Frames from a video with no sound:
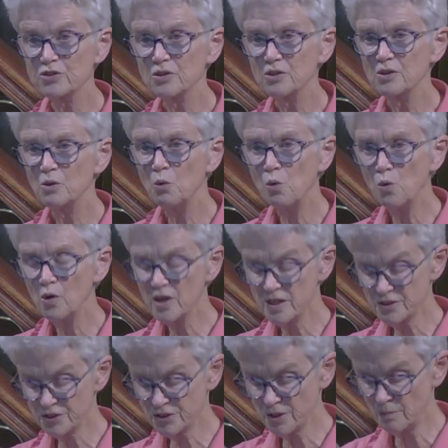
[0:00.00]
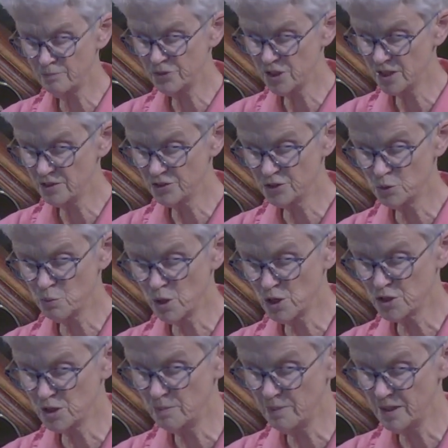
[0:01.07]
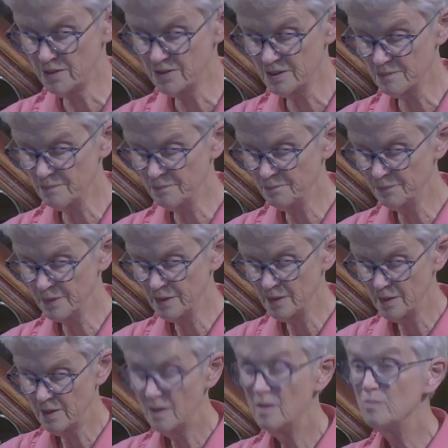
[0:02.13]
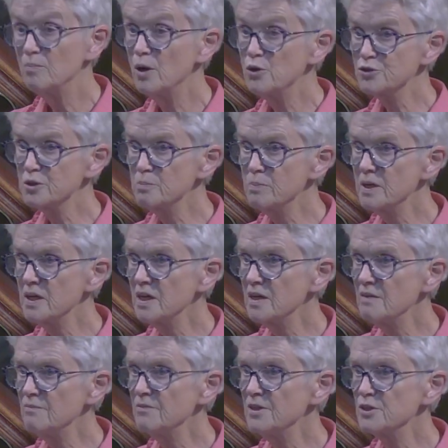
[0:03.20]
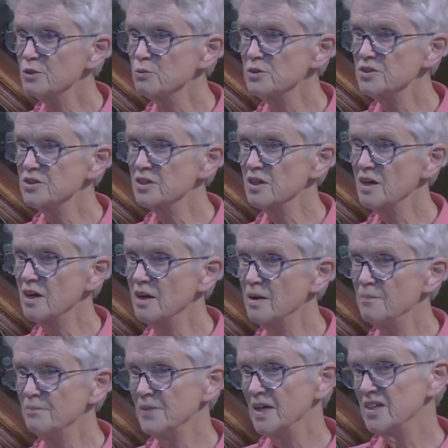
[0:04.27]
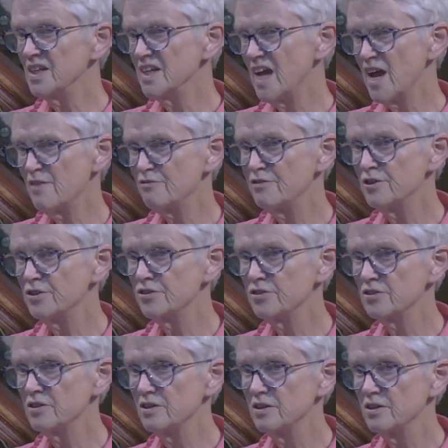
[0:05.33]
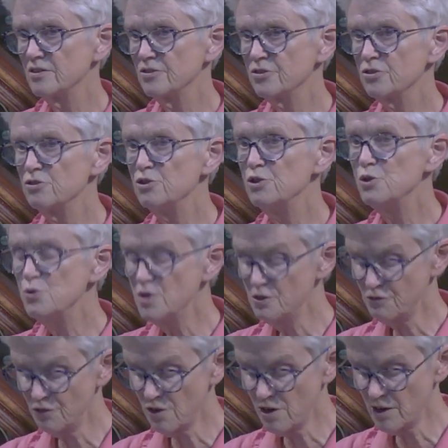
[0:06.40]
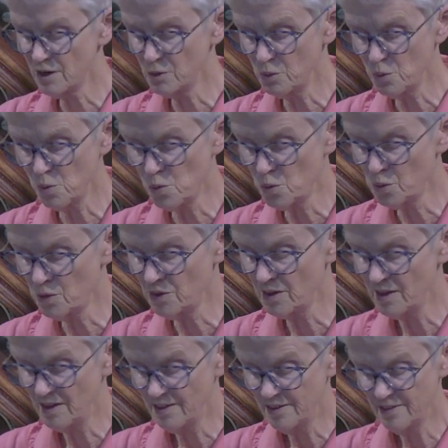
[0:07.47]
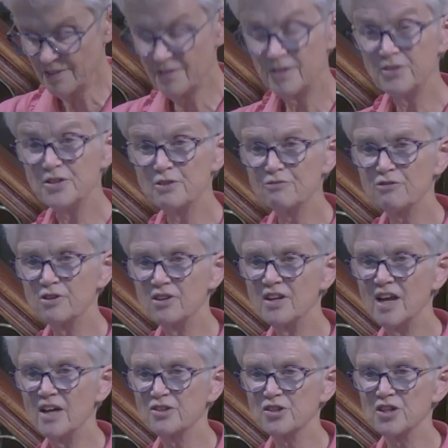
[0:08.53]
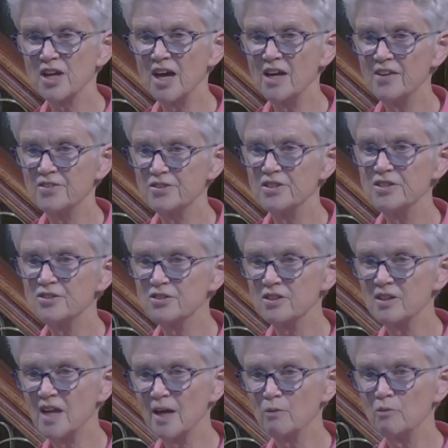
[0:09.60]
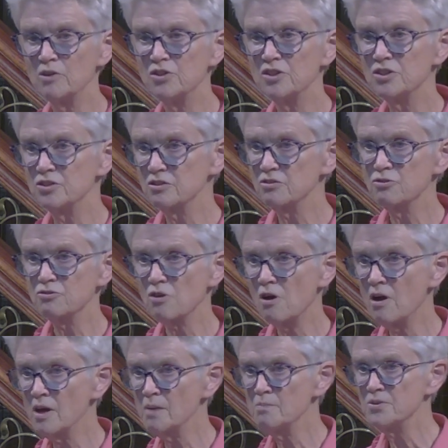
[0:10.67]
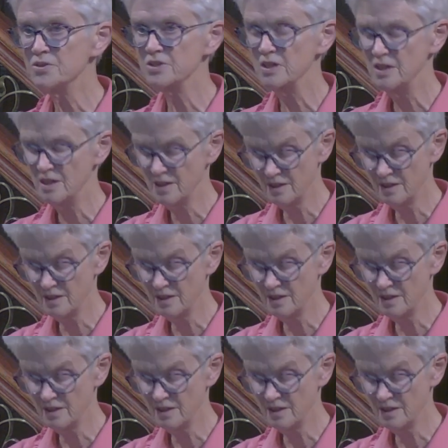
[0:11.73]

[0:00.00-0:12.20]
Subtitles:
all his subjects to worship it. Possibly this was in an effort to unify all the different nationalities and languages and tribes and